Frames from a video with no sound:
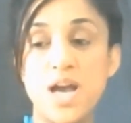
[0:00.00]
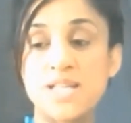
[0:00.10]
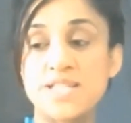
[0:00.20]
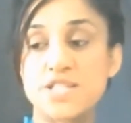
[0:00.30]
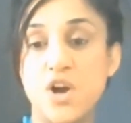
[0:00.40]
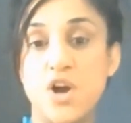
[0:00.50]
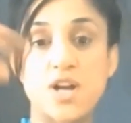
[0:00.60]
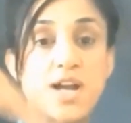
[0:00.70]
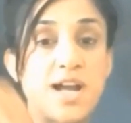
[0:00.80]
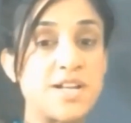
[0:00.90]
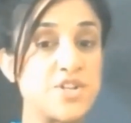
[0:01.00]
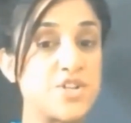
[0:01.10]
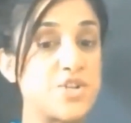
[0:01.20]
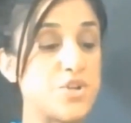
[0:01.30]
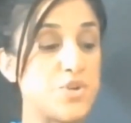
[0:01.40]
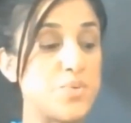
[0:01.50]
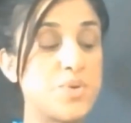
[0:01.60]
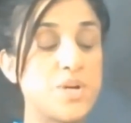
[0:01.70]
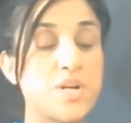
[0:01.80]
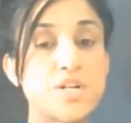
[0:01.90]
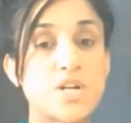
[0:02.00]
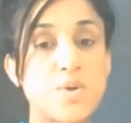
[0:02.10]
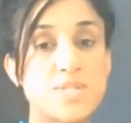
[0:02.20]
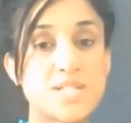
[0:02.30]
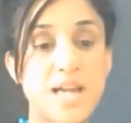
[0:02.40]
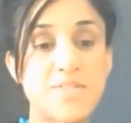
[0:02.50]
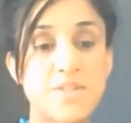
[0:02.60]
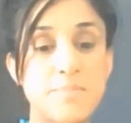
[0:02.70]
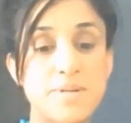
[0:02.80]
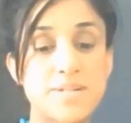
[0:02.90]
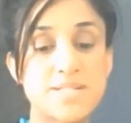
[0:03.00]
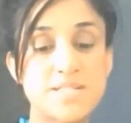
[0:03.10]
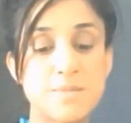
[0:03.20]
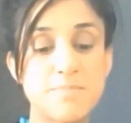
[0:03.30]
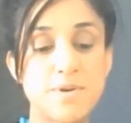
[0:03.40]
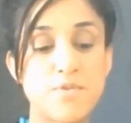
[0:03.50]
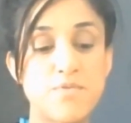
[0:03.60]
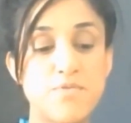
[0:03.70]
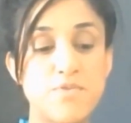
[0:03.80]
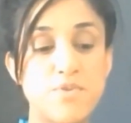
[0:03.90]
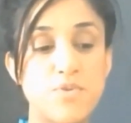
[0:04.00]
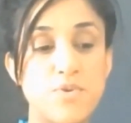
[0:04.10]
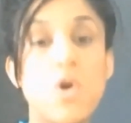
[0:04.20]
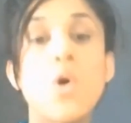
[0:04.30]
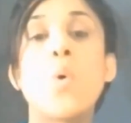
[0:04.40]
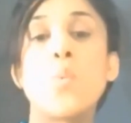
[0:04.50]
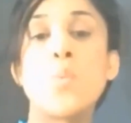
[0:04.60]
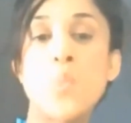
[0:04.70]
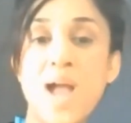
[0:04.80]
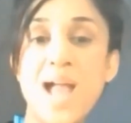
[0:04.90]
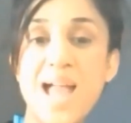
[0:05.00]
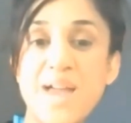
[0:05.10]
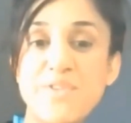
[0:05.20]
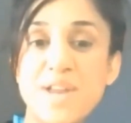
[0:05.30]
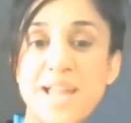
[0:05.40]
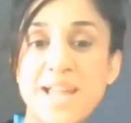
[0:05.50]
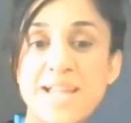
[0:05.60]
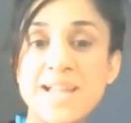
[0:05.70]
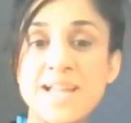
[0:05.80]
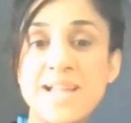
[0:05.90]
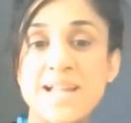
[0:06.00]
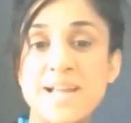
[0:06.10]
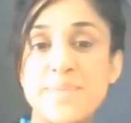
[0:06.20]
A sock and a shoe go together because they're both for wearing.